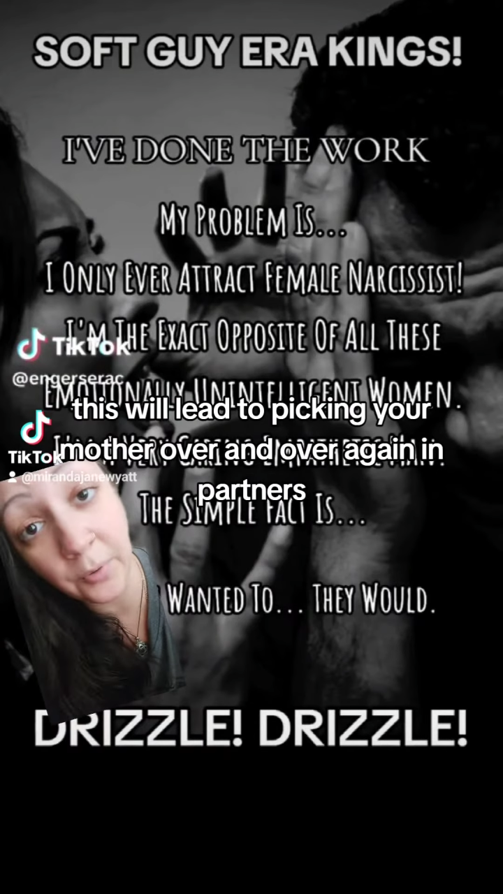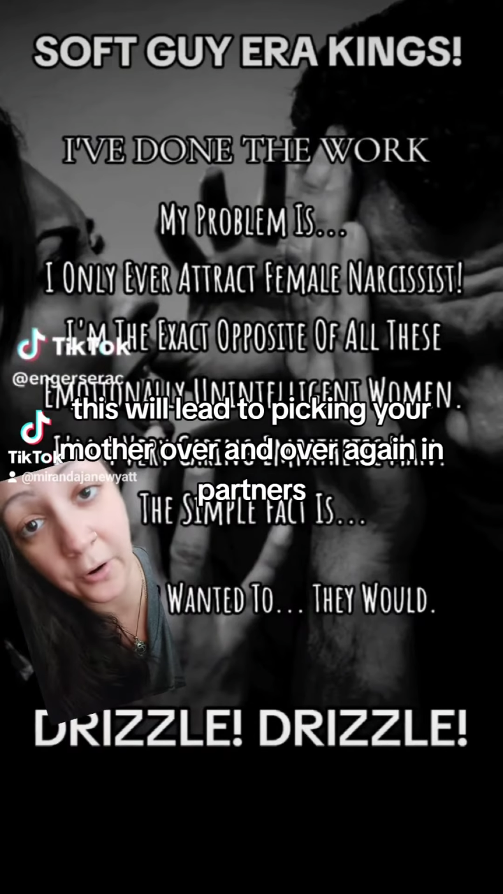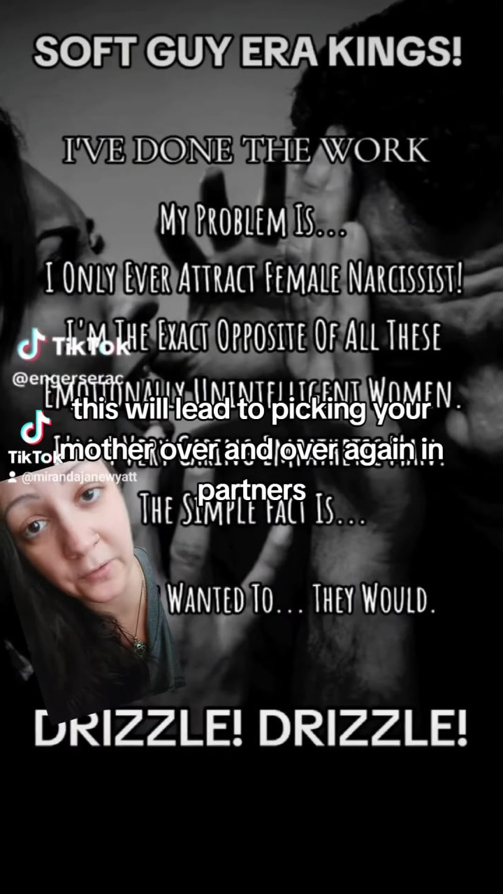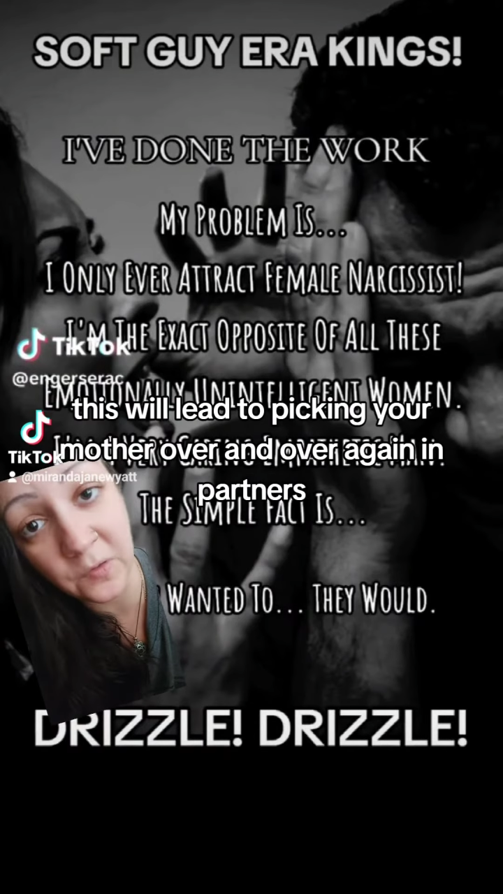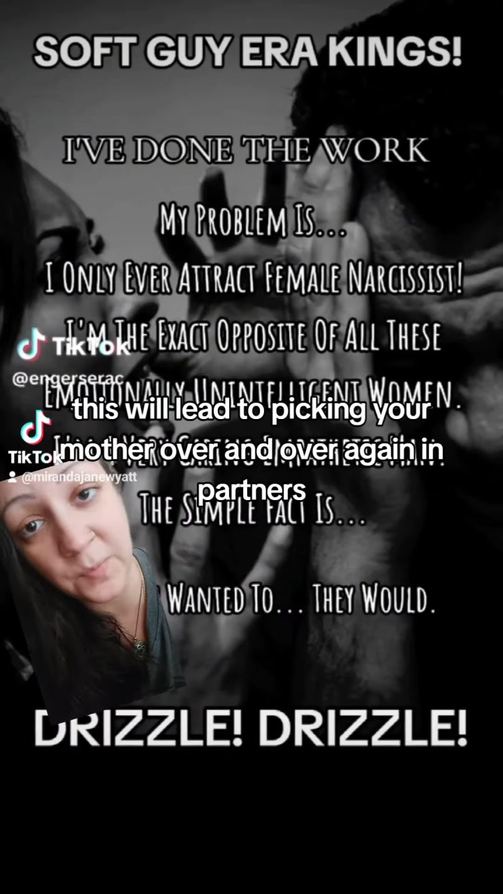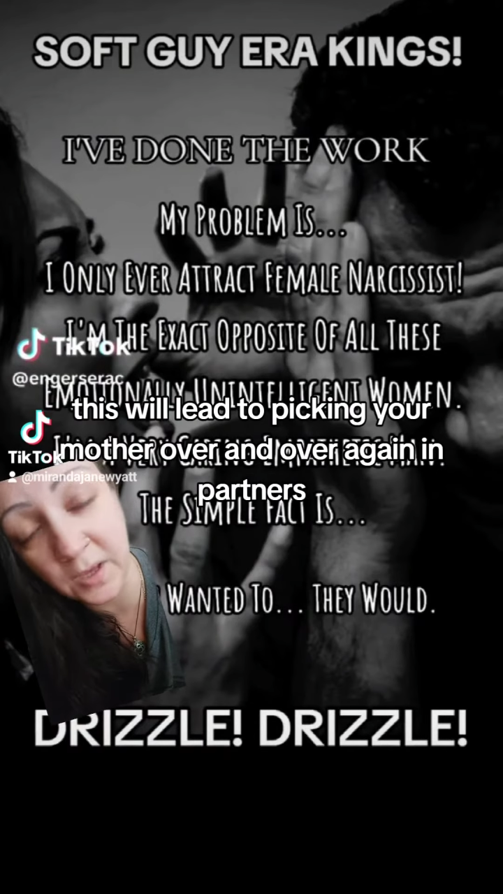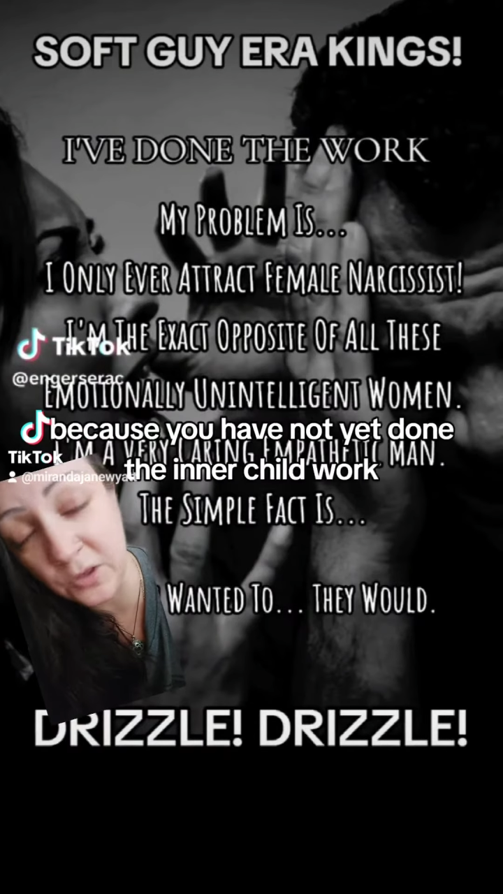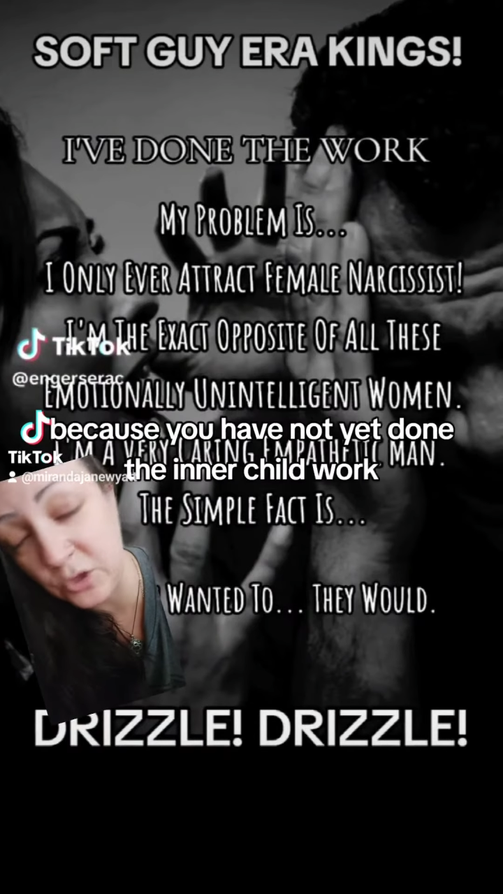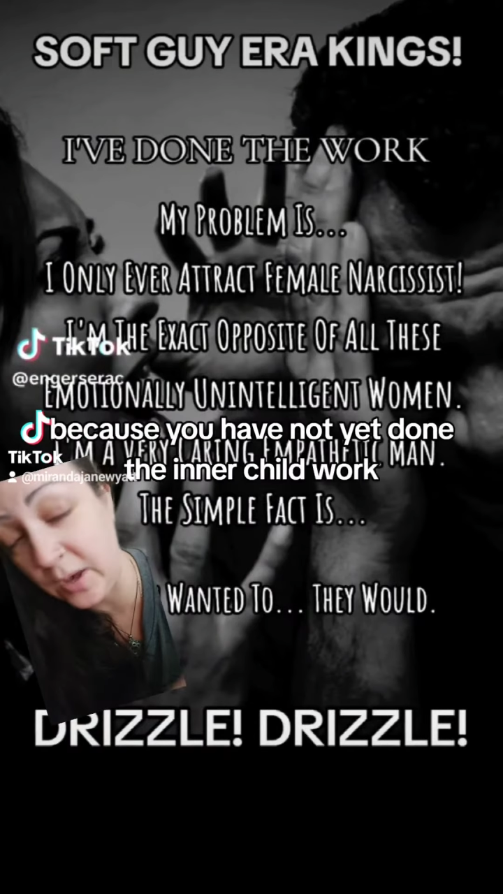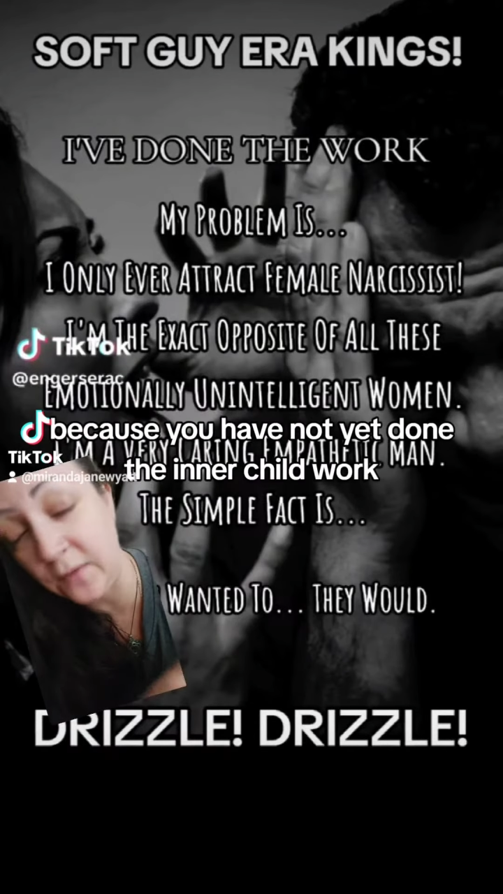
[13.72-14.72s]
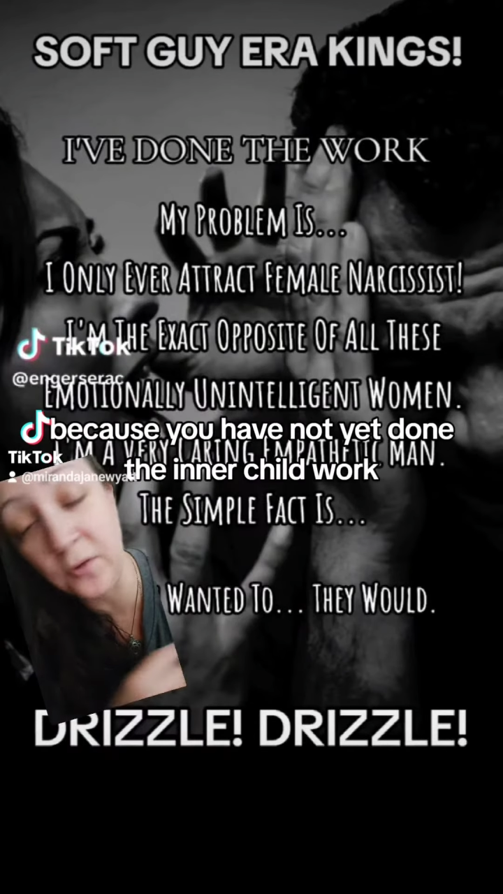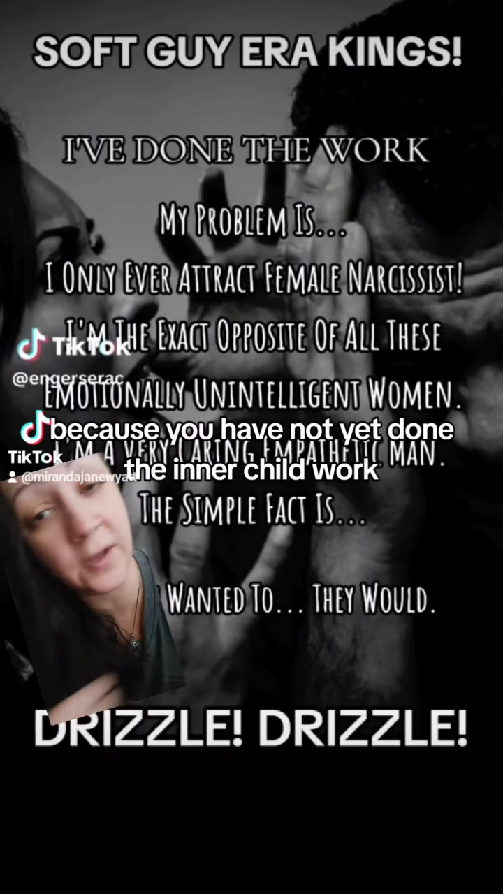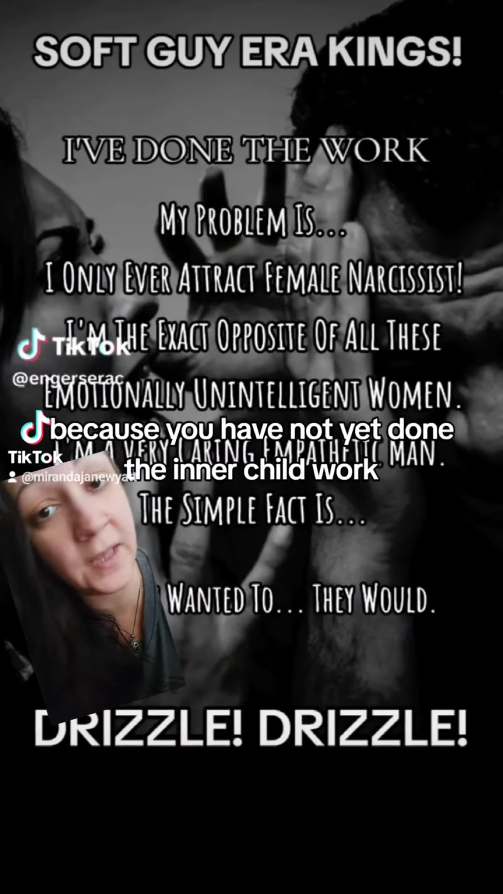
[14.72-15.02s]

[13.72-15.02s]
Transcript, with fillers: partners because you have not